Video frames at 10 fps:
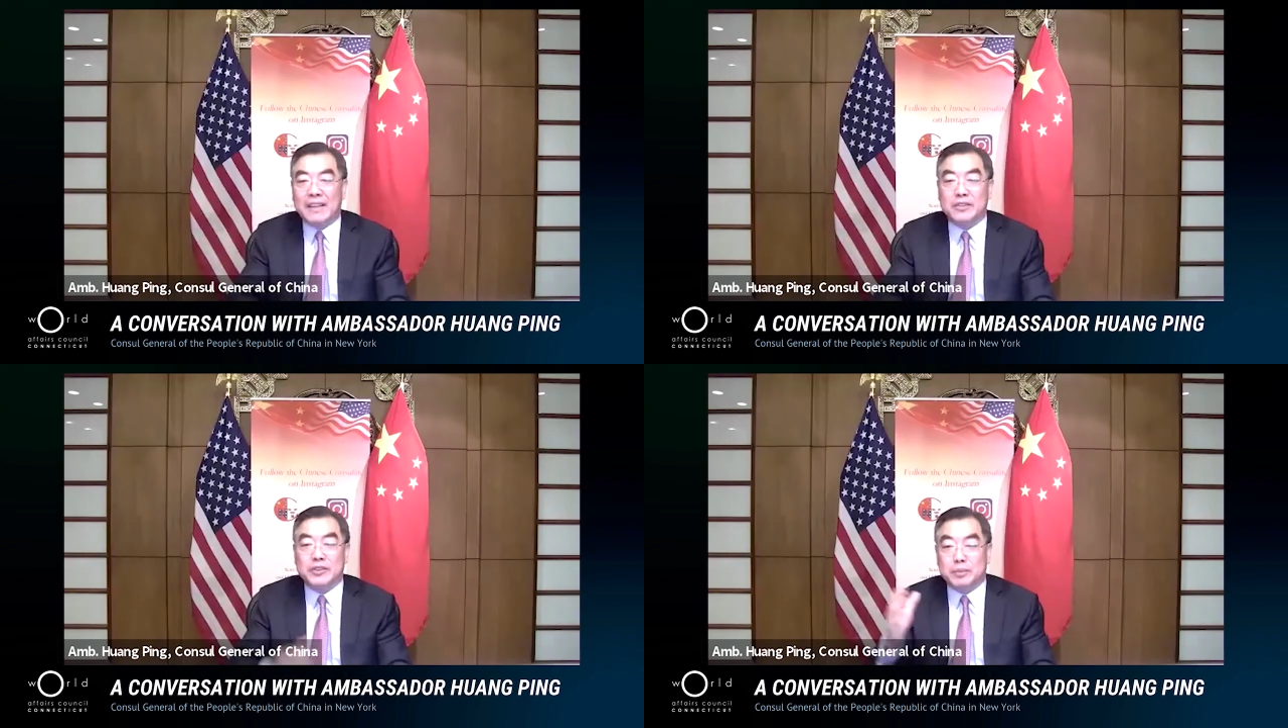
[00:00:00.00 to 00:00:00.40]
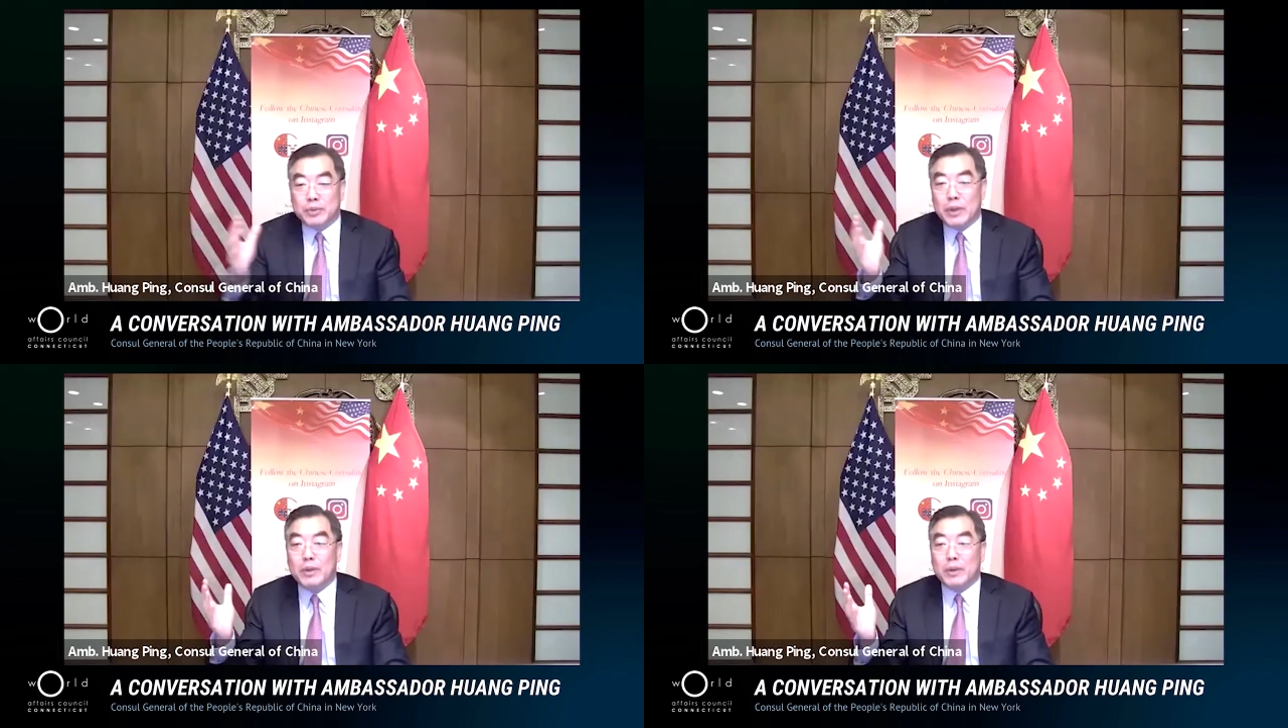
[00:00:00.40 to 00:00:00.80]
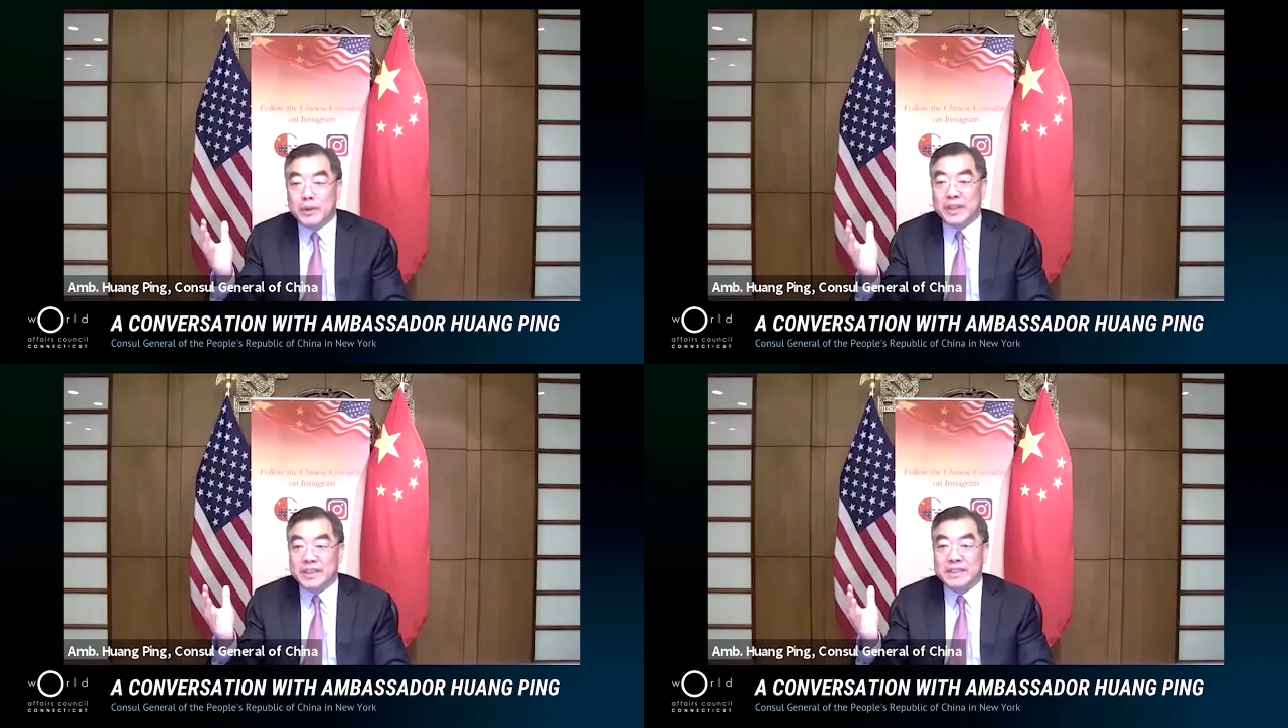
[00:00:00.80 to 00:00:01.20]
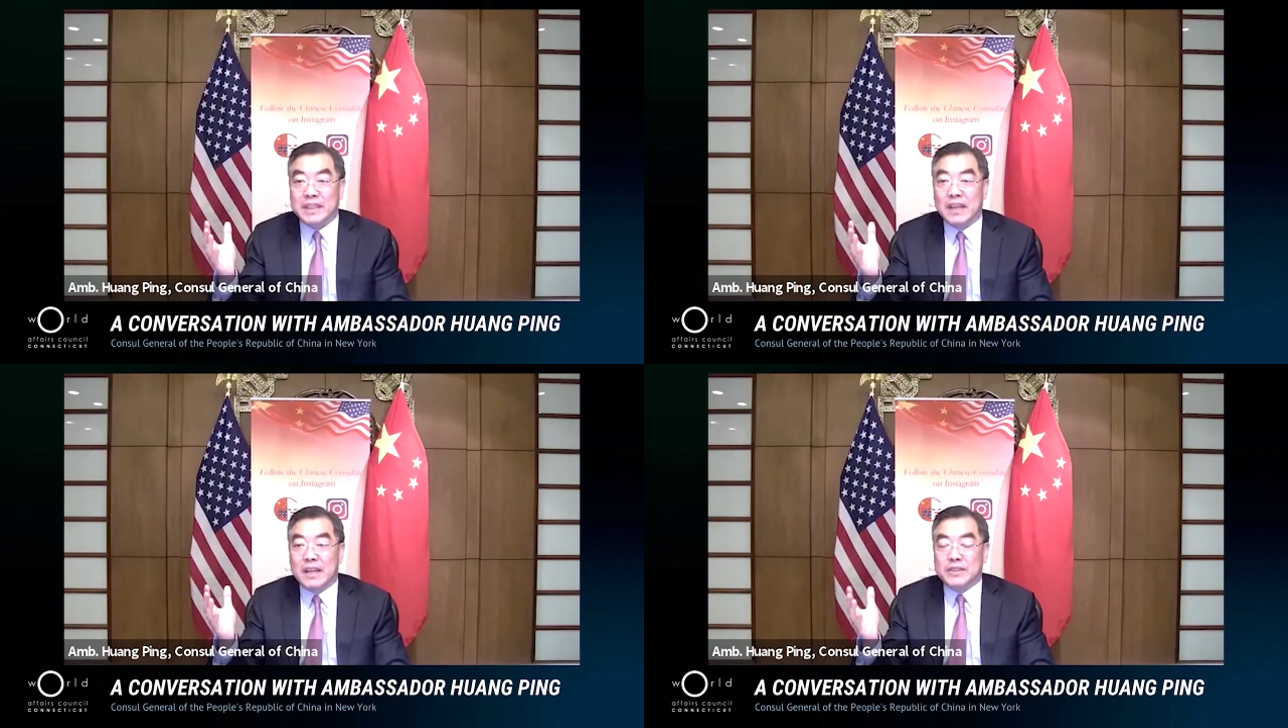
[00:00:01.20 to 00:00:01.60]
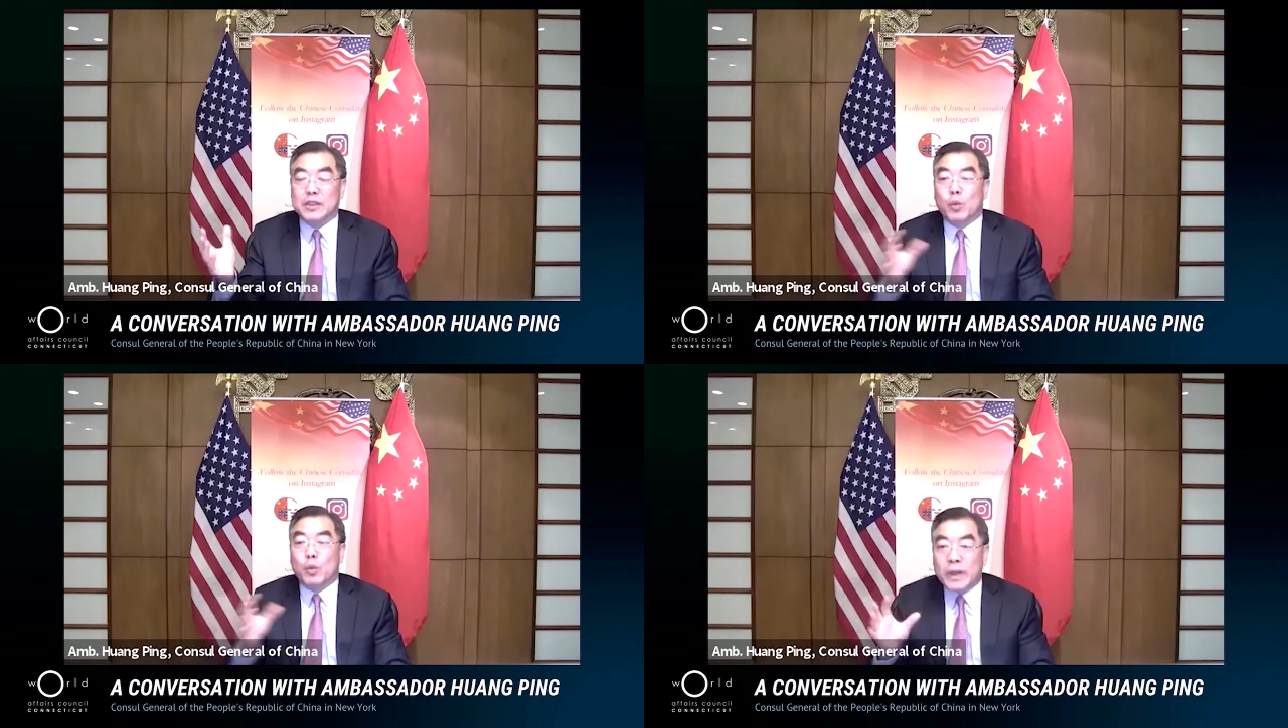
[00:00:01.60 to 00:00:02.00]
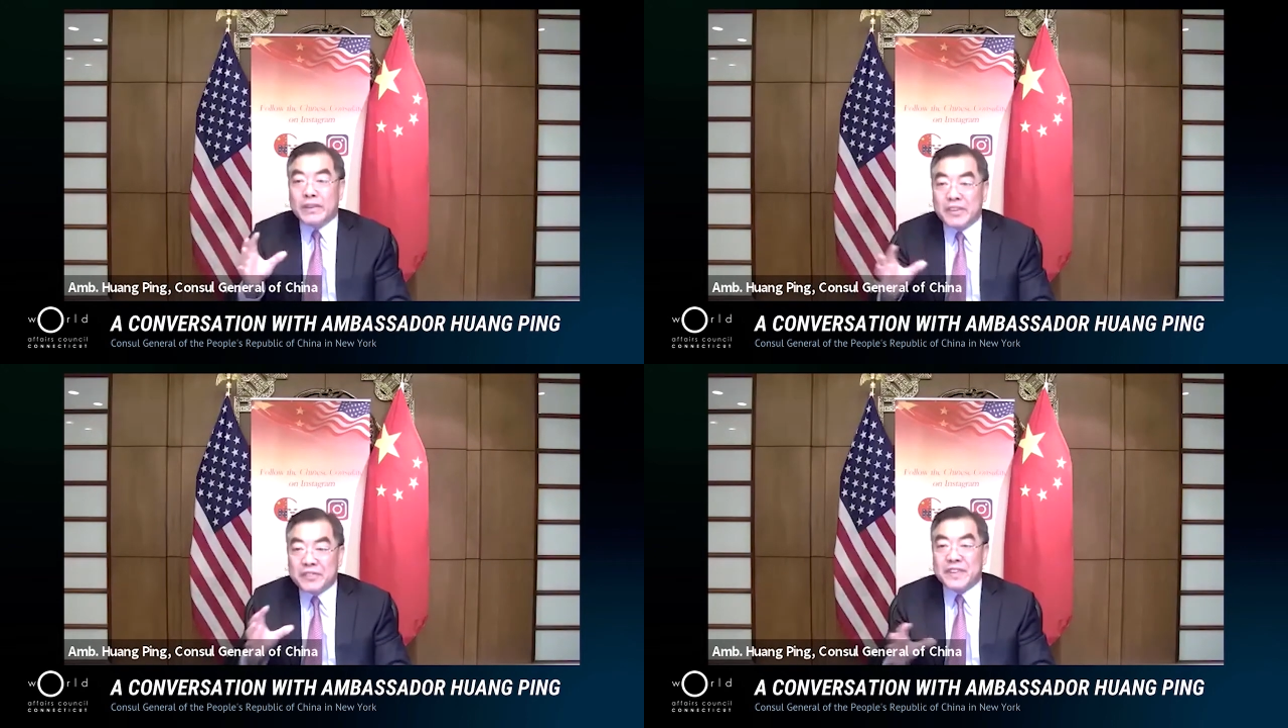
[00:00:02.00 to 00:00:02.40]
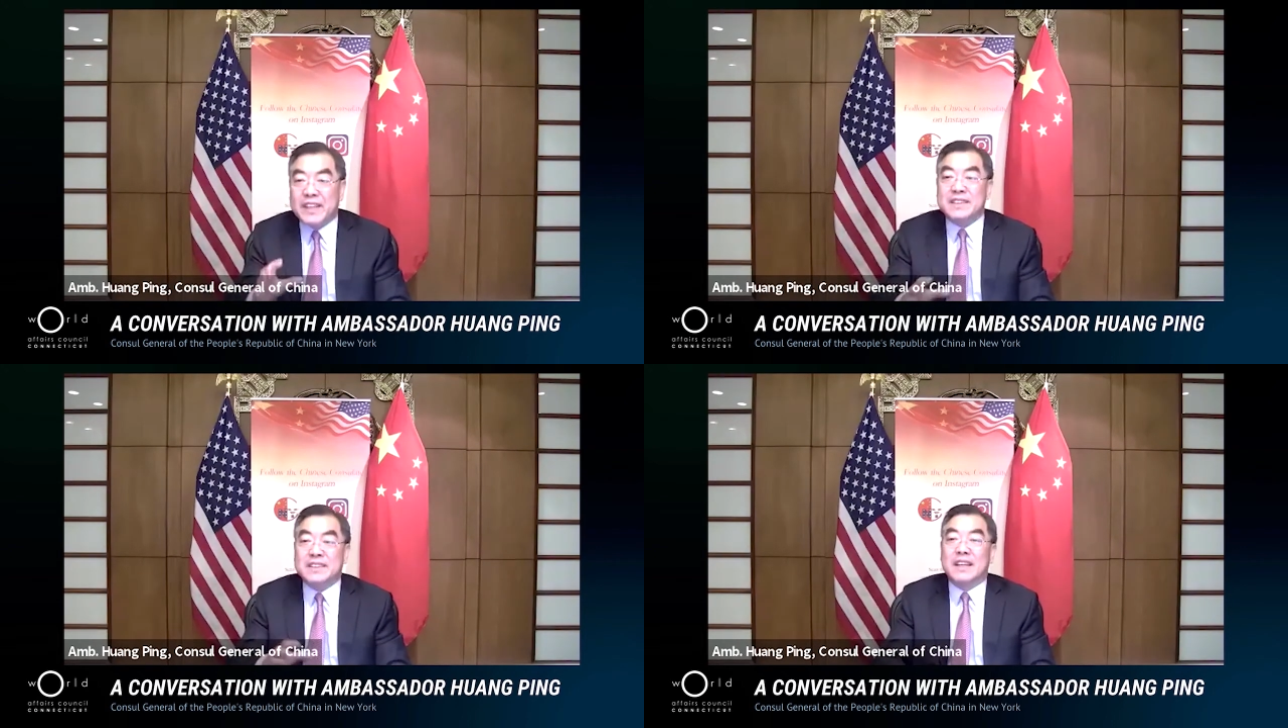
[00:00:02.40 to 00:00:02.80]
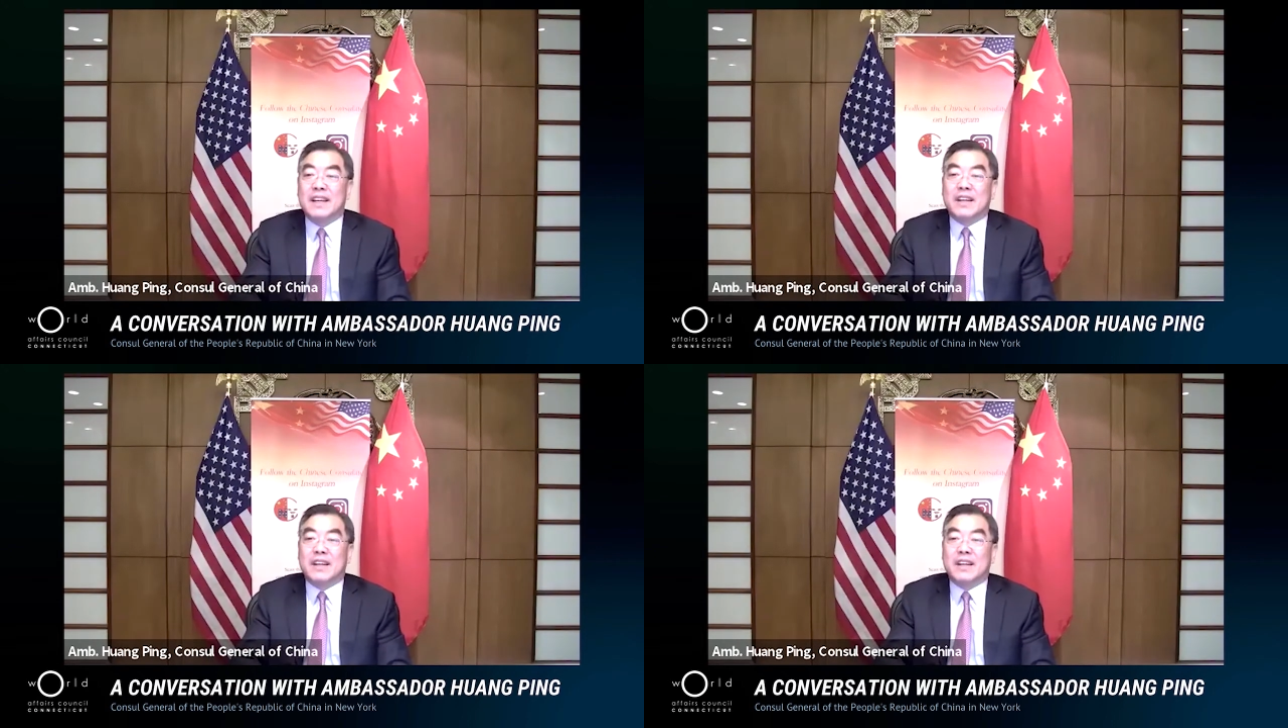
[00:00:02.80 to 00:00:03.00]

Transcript: those priorities. So what are the things